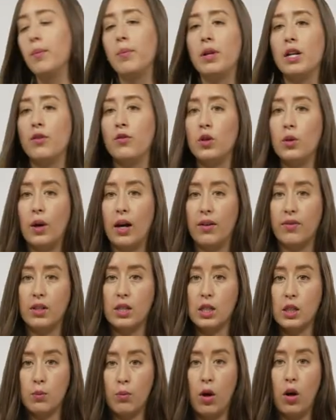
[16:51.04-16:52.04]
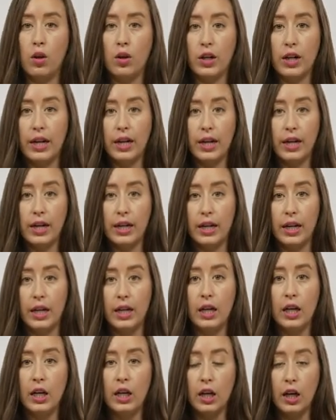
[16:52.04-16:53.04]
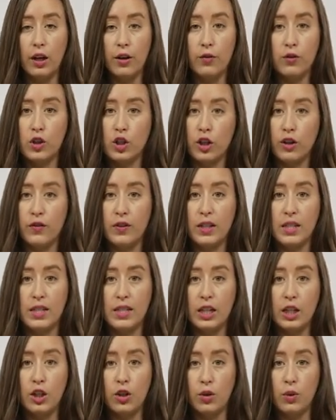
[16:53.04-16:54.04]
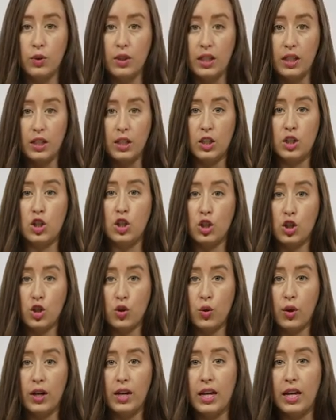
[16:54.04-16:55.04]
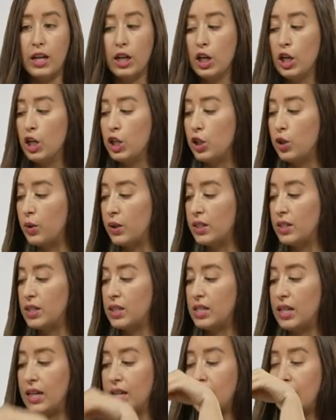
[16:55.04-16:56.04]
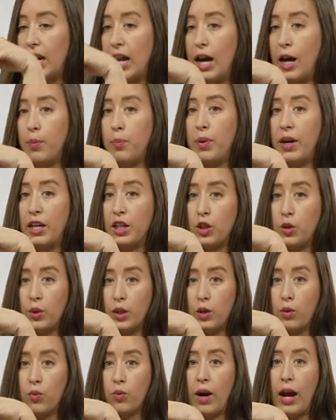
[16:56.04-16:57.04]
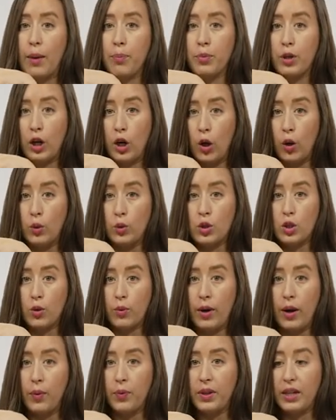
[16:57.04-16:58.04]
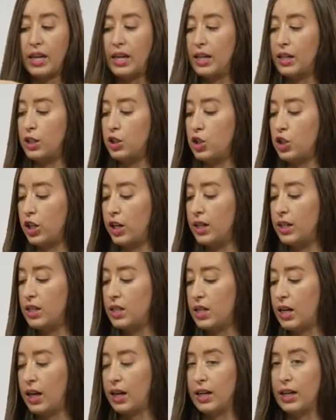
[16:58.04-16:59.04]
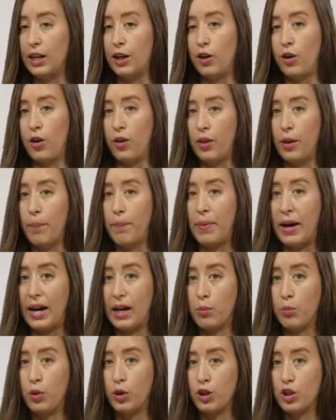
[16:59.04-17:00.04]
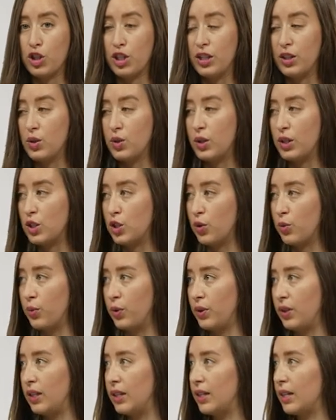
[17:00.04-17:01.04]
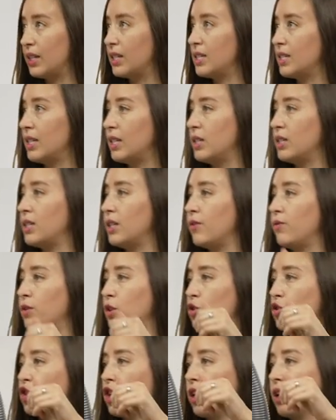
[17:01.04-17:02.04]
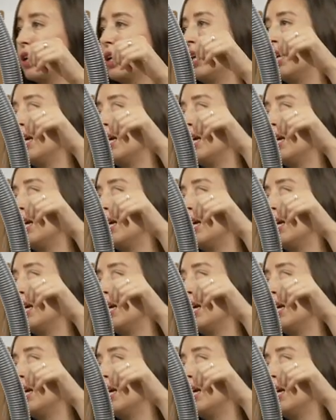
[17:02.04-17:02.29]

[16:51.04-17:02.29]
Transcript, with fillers: but if you have a smaller area of surface that you need to store it in, you can stand it up and you can wrap your hose around the canister and tuck it in on the back portion. So that's a really nice, easy feature.